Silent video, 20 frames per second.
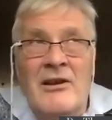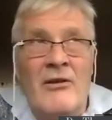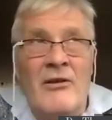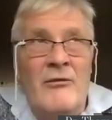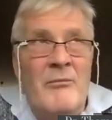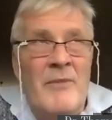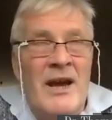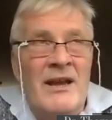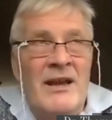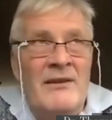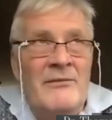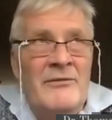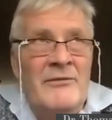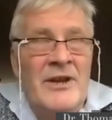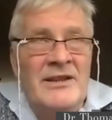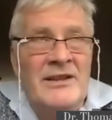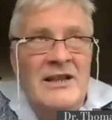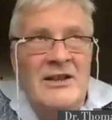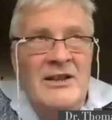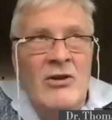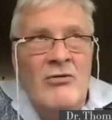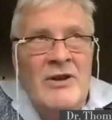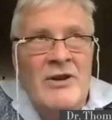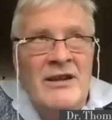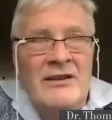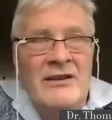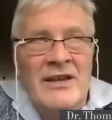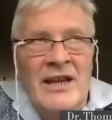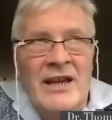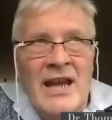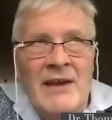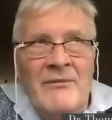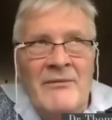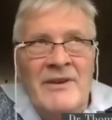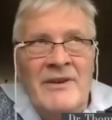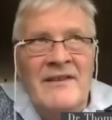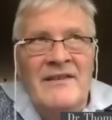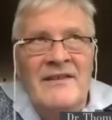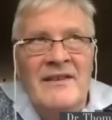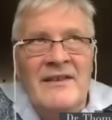of my friend and colleague Nick
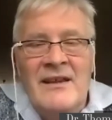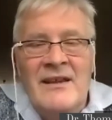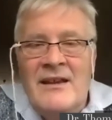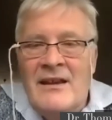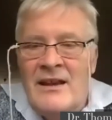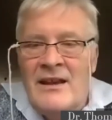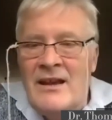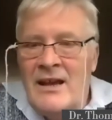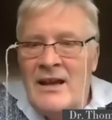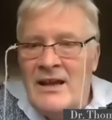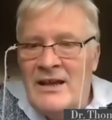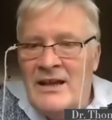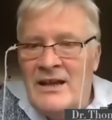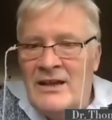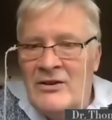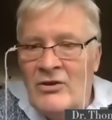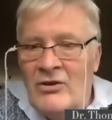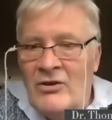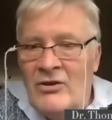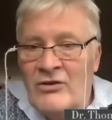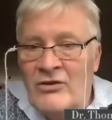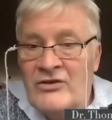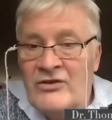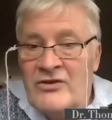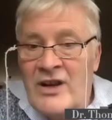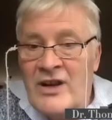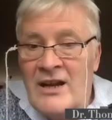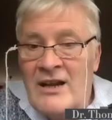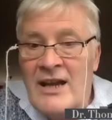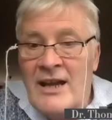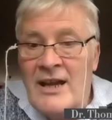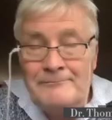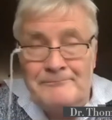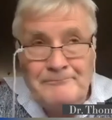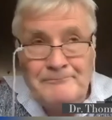Evans uh, in Australia